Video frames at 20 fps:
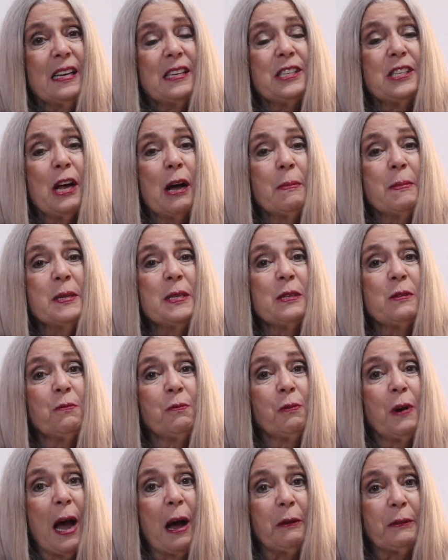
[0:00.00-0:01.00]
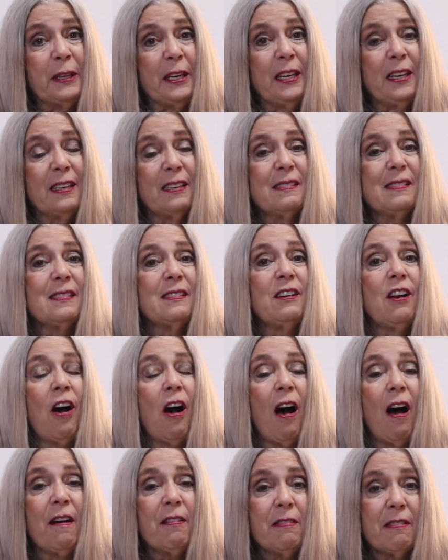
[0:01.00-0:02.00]
Thomas Rowley is an
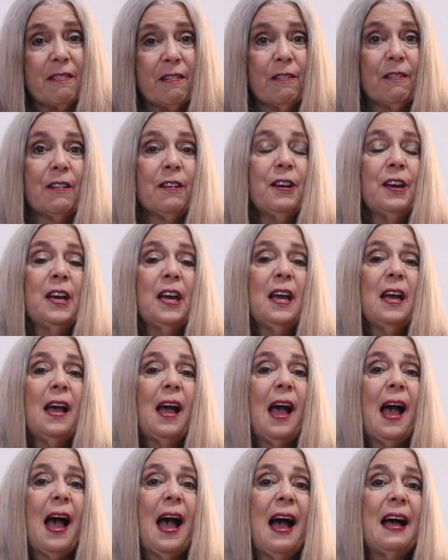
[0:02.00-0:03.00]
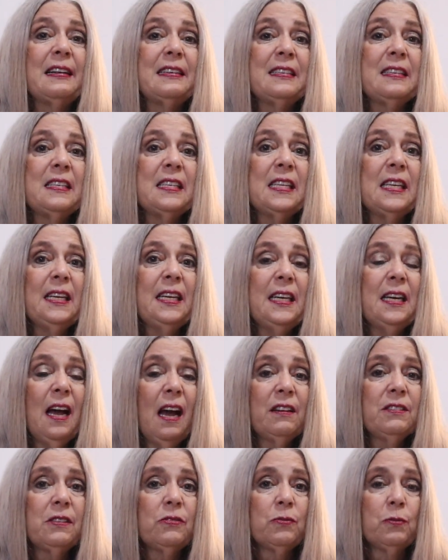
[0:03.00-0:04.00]
author, and he
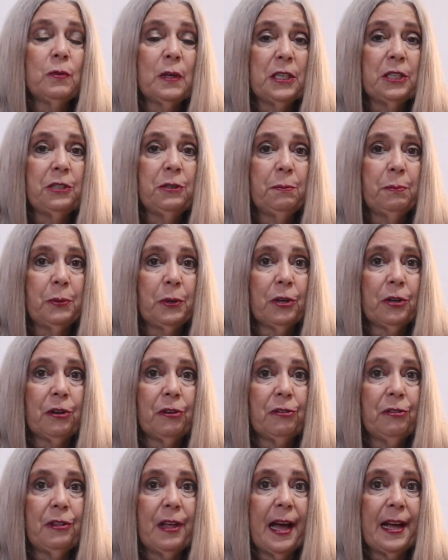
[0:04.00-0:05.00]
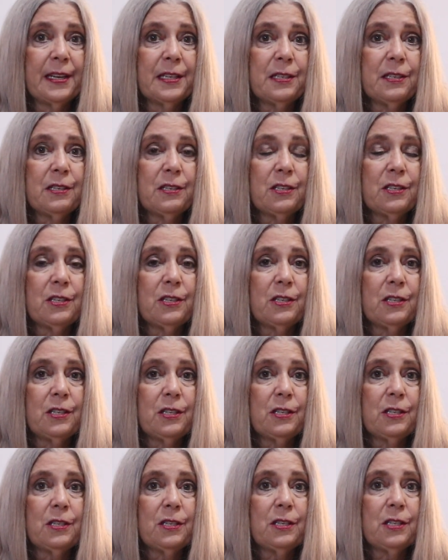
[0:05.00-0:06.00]
has written a book that
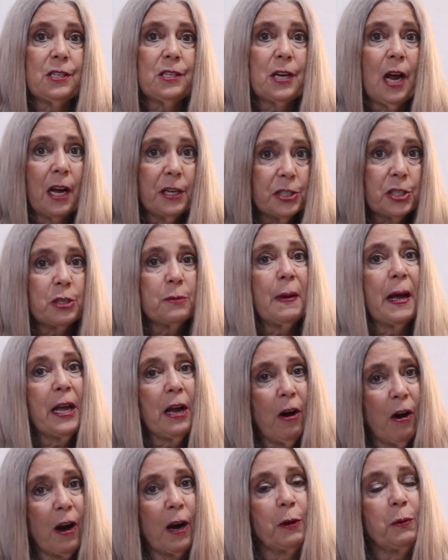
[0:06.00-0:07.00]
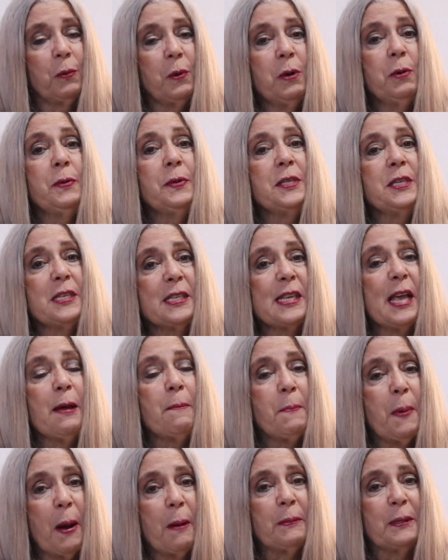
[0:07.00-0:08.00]
touched my heart. We're in the
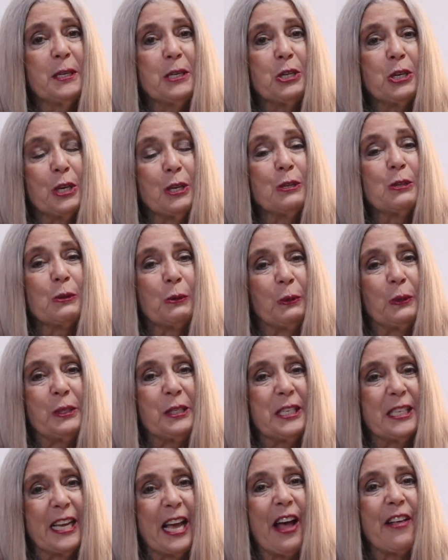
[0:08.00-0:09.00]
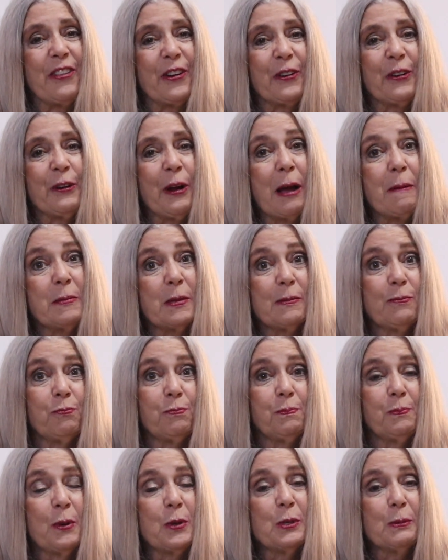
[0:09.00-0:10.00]
same publishing school together. I'm
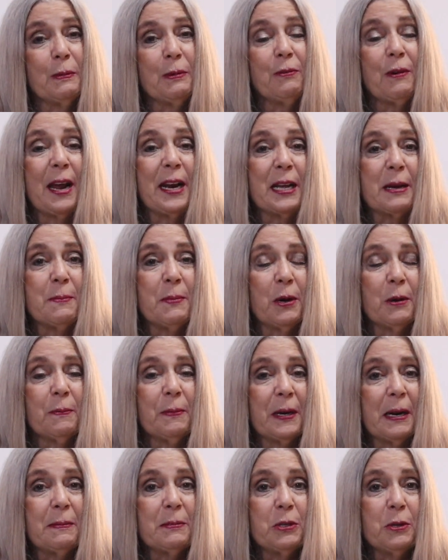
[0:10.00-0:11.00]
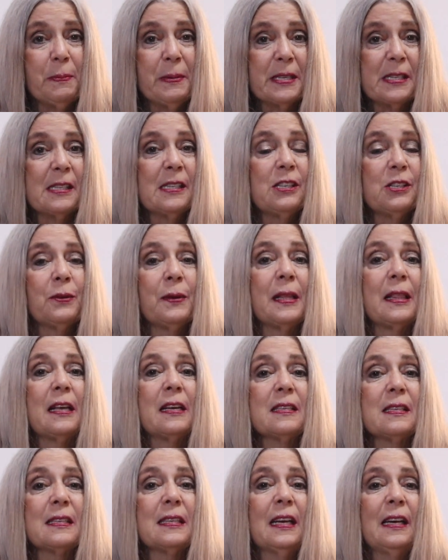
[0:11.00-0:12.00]
supposed to be writing a book, but I'm too busy doing
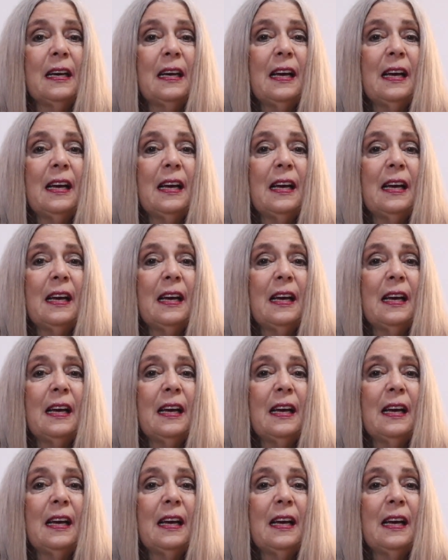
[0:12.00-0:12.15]
this.